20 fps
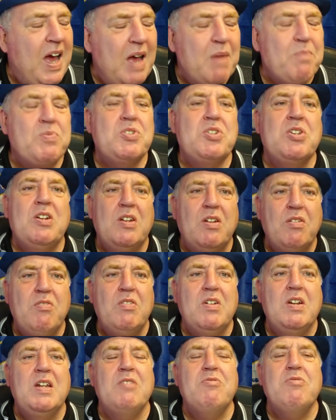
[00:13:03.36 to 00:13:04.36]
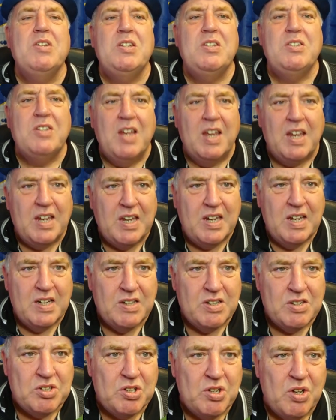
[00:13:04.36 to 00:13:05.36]
Absolutely
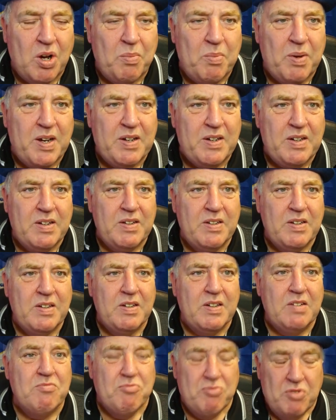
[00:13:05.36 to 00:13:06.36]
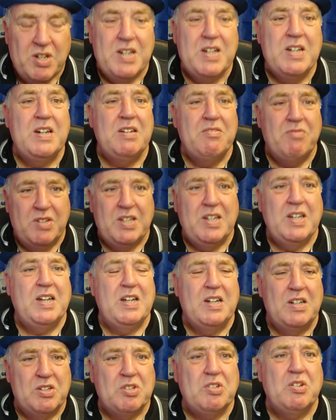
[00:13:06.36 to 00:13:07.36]
ridiculous comment. Really
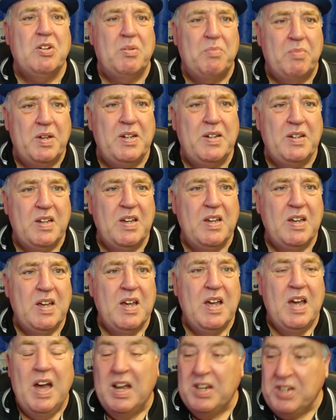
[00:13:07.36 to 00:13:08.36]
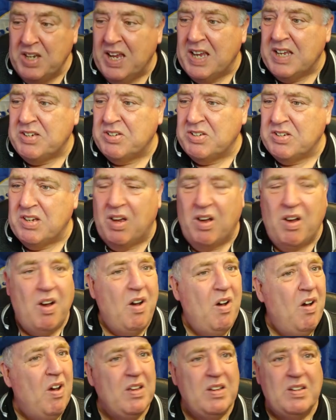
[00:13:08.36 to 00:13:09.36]
ridiculous comment. And yes,
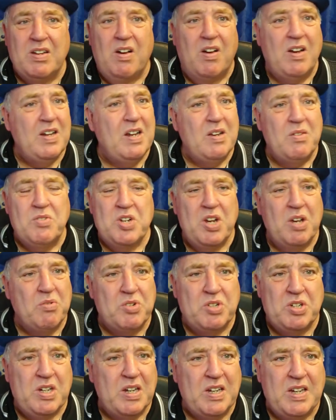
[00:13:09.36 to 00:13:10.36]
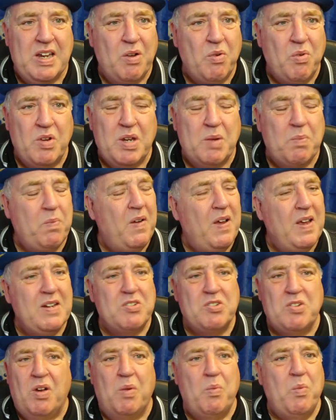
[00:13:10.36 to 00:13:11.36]
I know Chelsea are guilty of playing
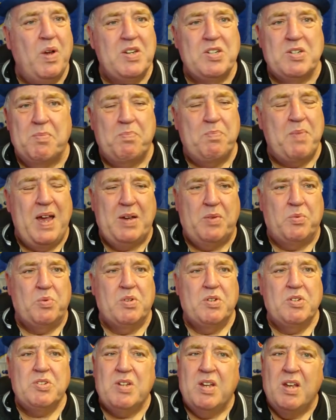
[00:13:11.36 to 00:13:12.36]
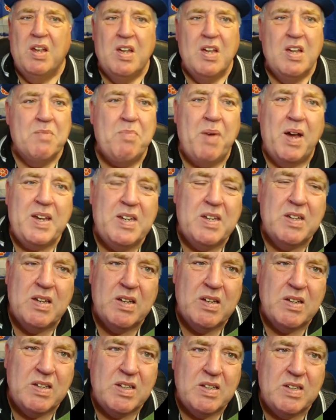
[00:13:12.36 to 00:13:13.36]
sideways and backwards, but
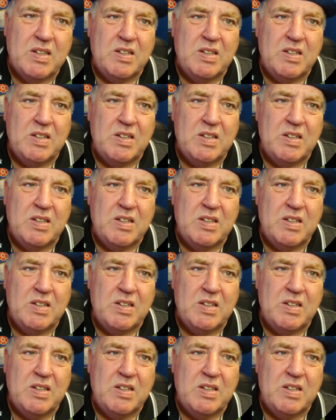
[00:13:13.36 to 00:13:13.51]
your